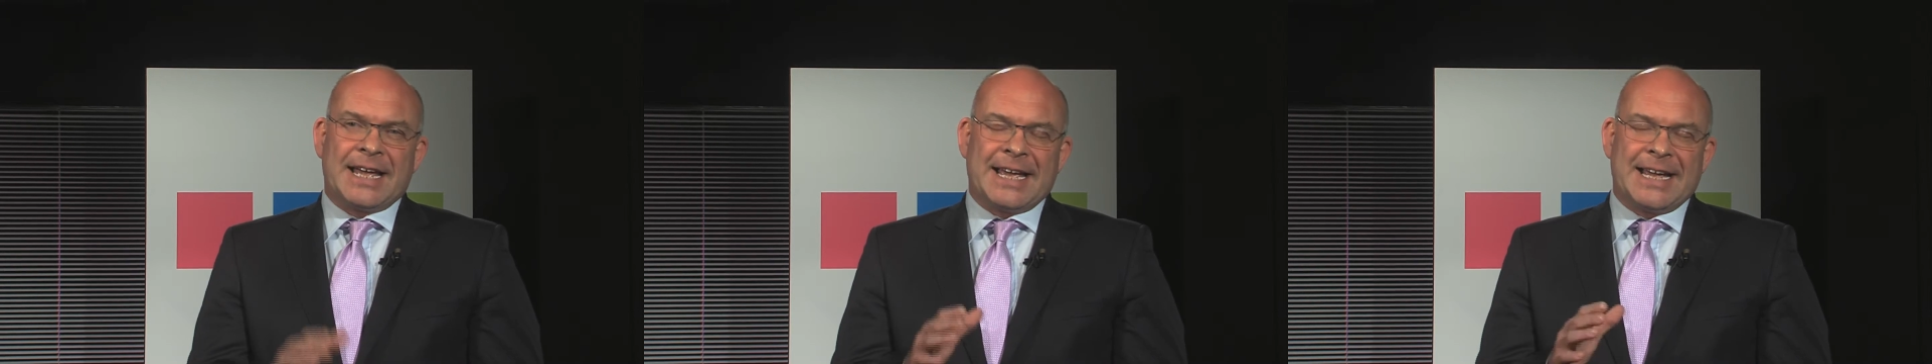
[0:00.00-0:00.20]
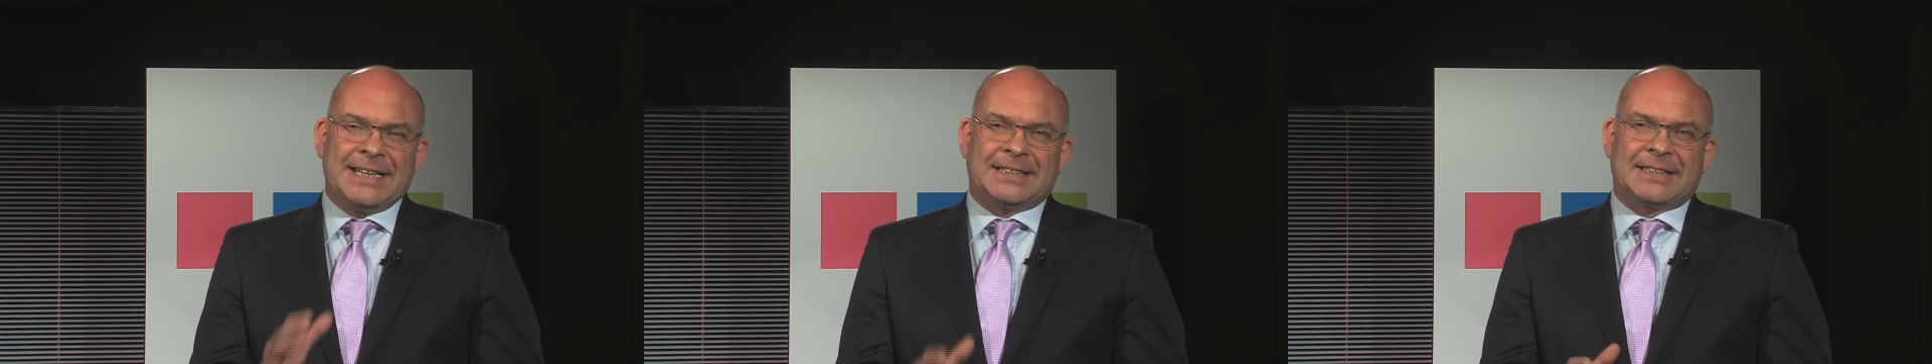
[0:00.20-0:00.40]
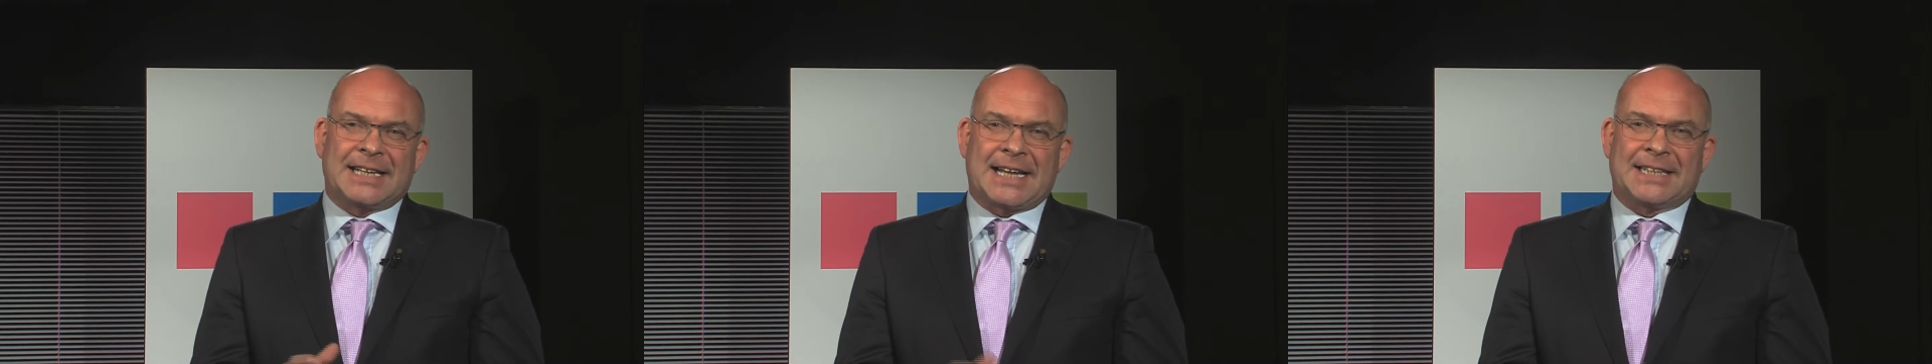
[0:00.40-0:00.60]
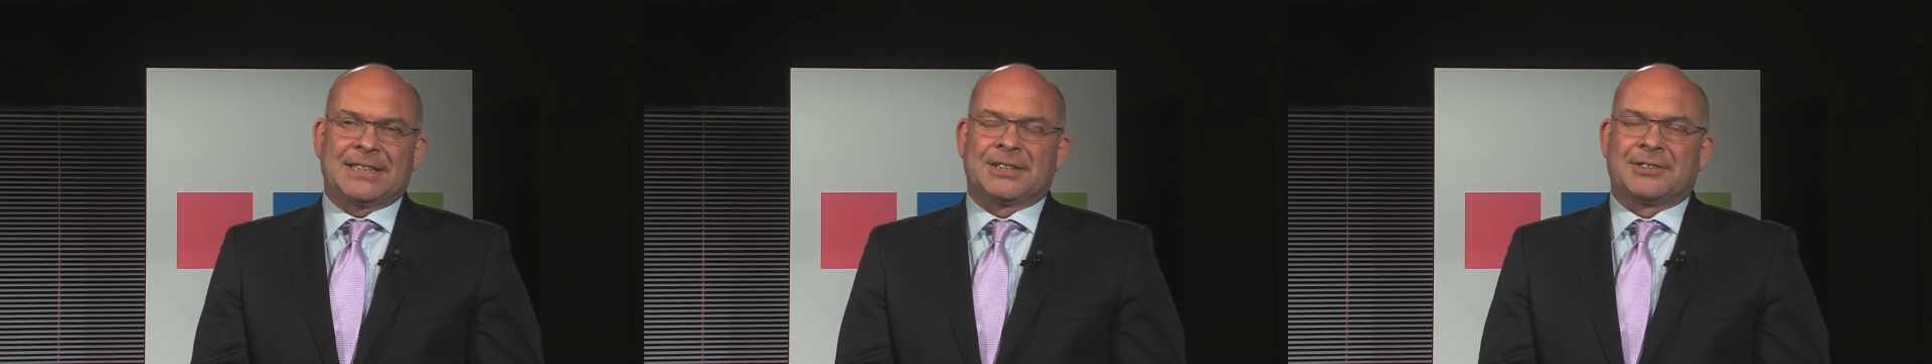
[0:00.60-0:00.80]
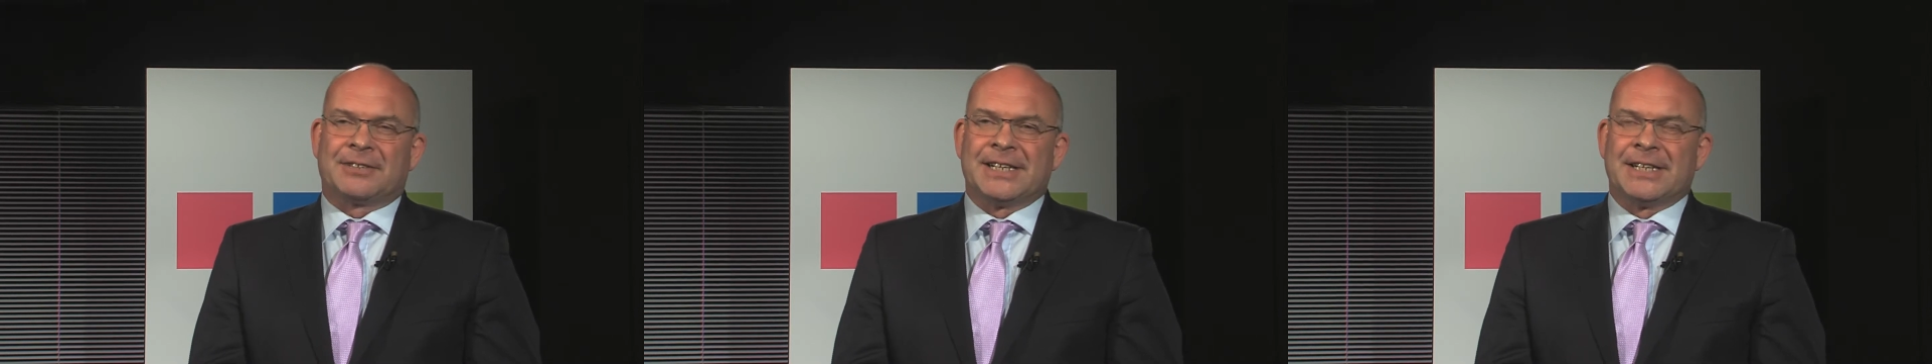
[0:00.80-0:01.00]
Each
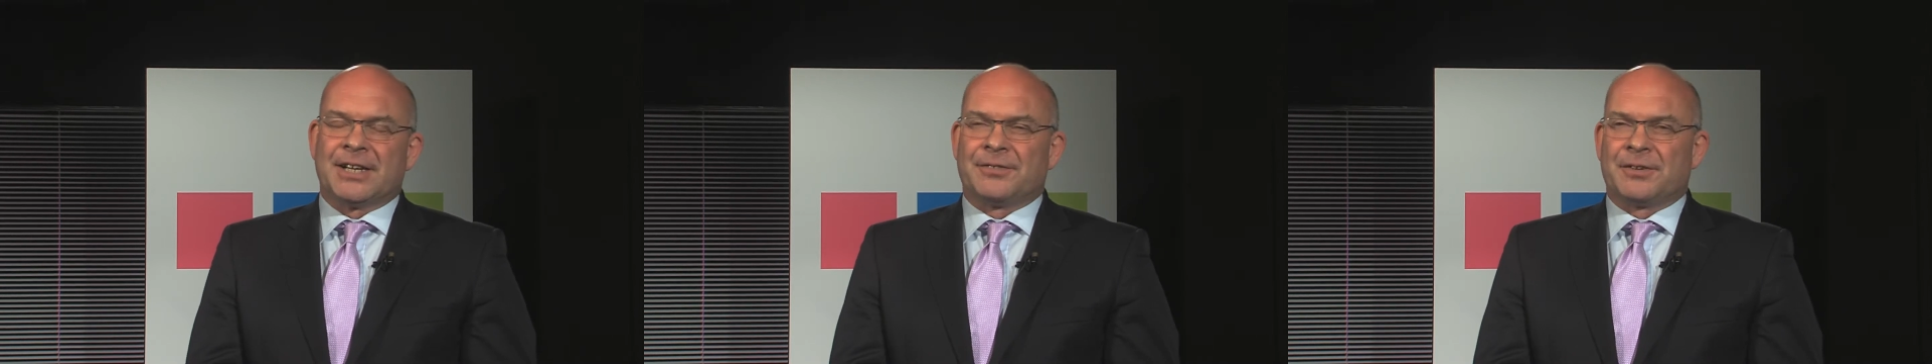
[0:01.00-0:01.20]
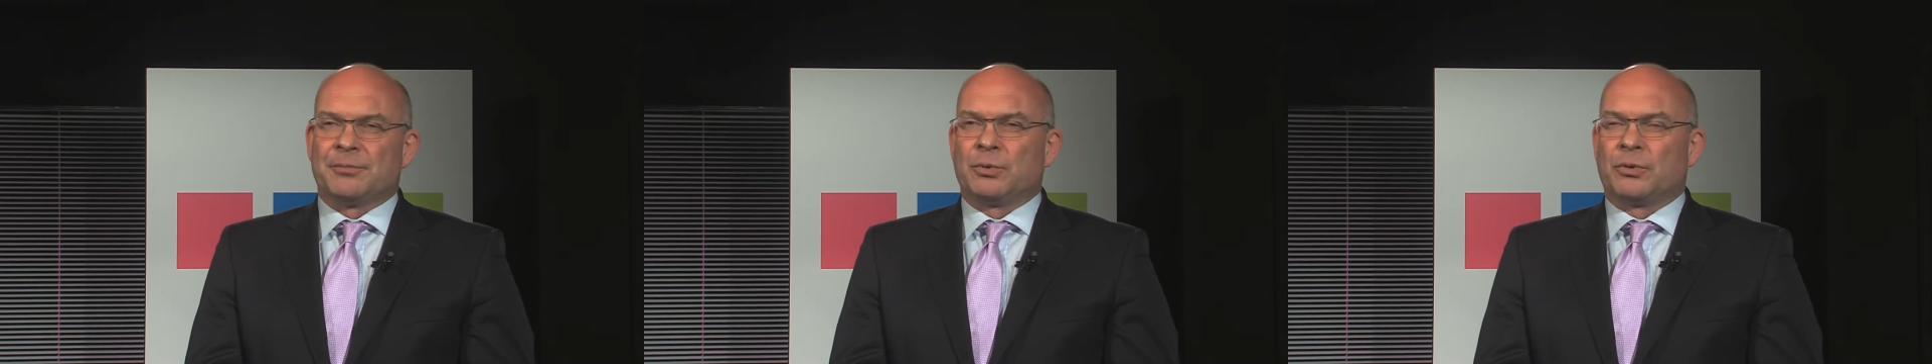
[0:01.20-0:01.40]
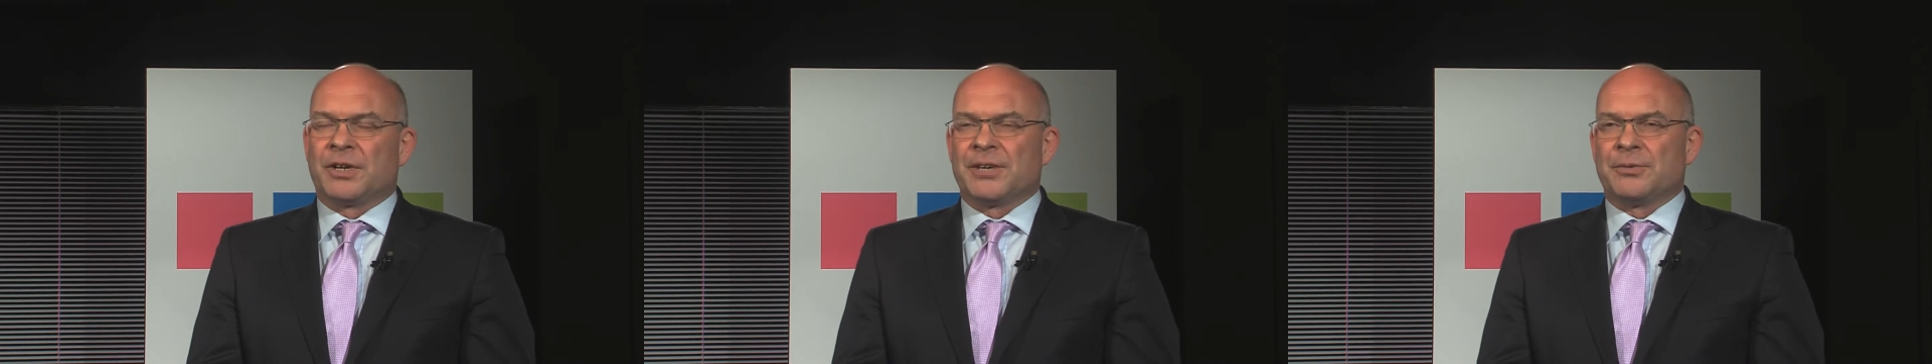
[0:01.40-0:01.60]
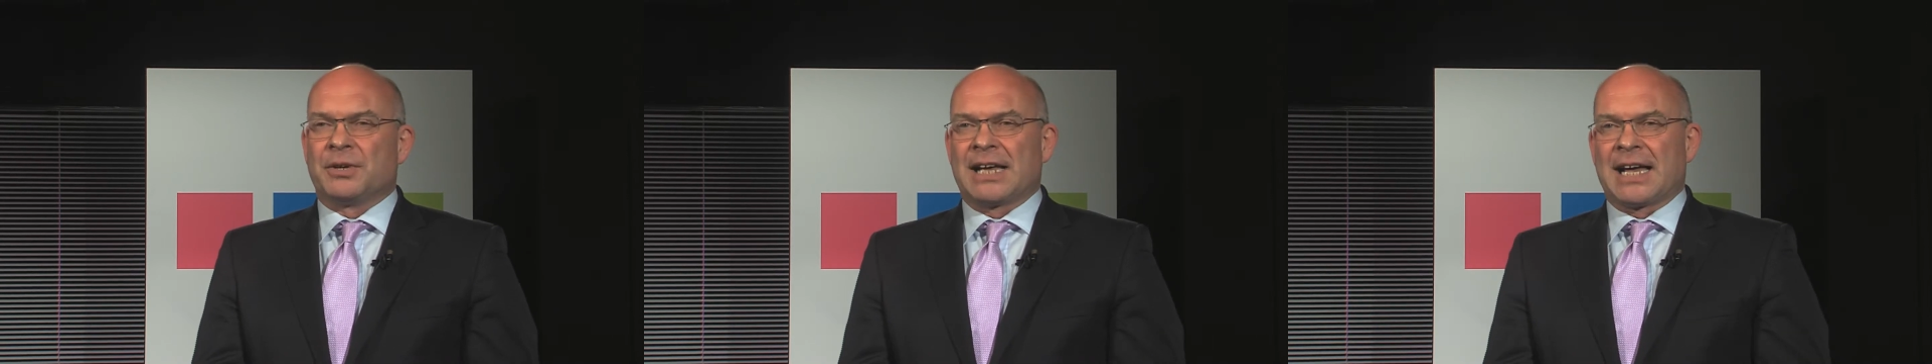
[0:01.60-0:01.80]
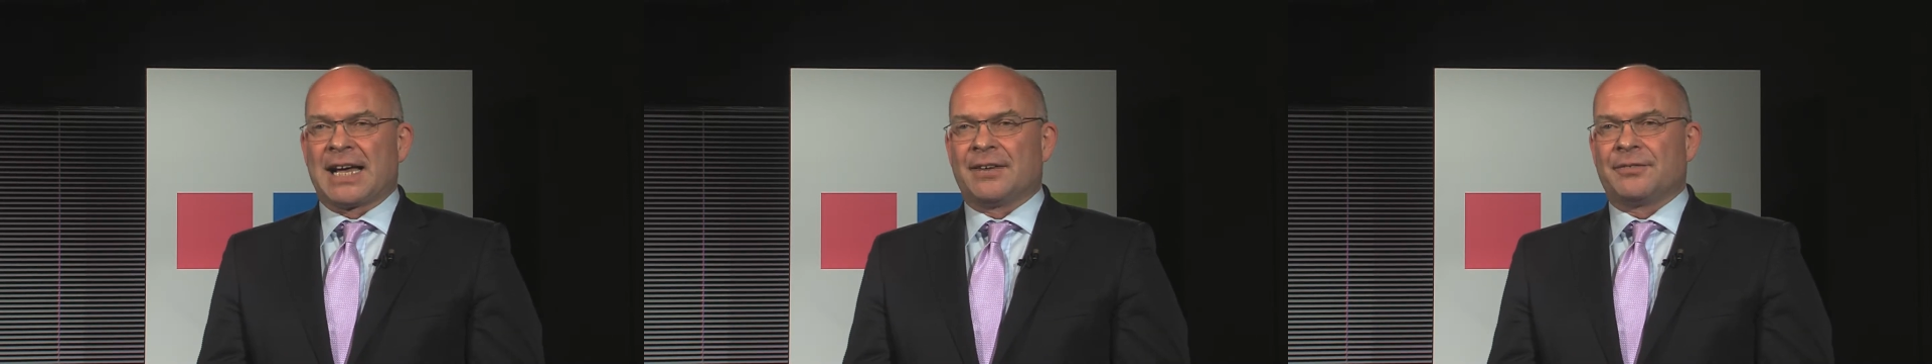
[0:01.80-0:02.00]
category of employee will
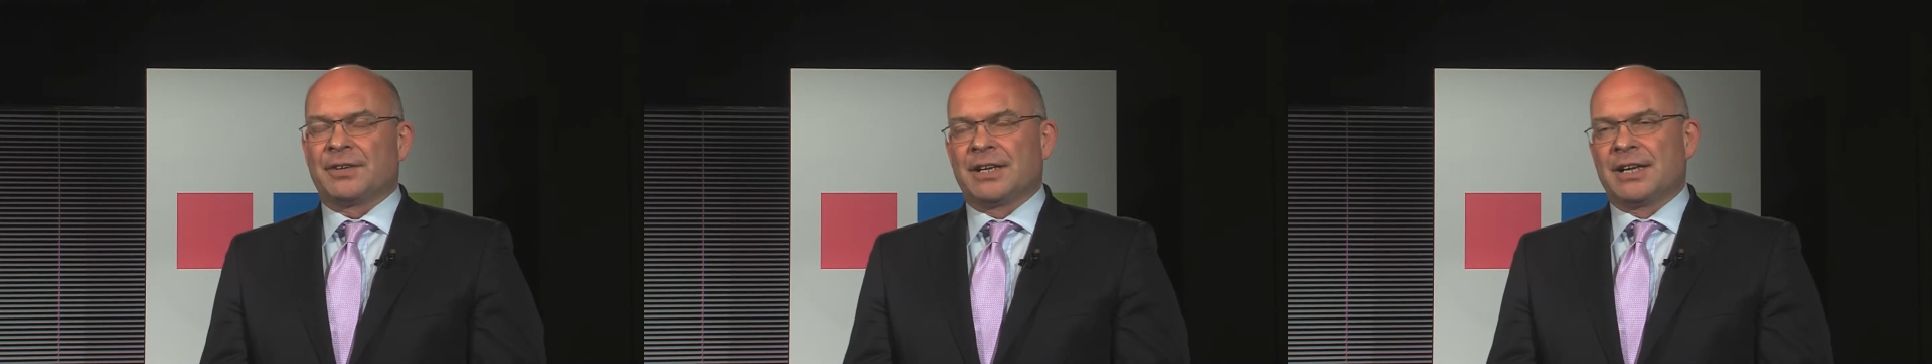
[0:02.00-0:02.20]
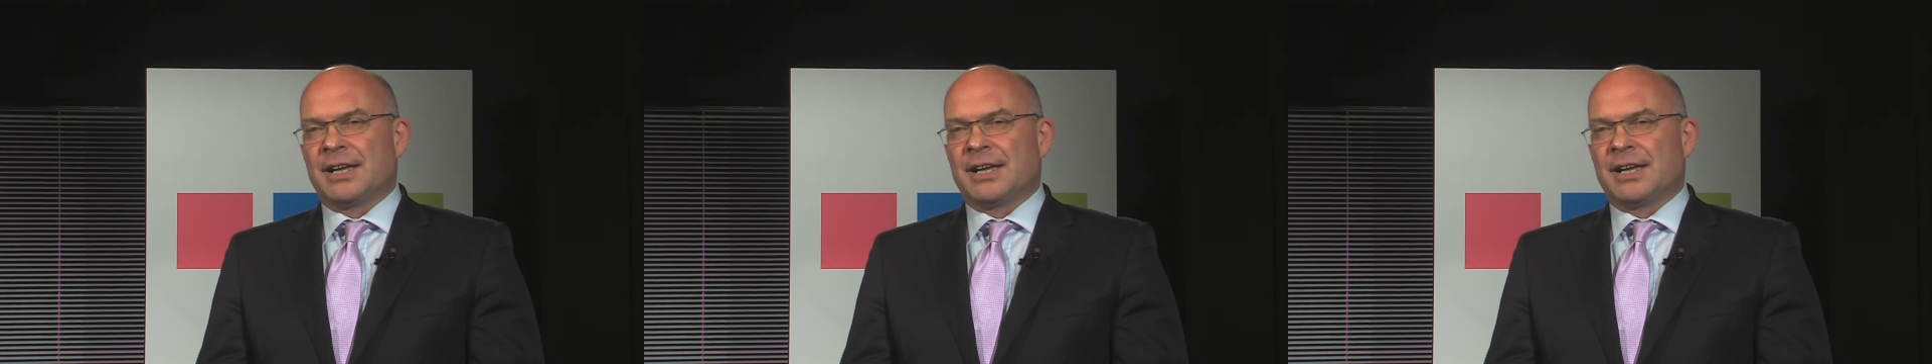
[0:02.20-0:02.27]
have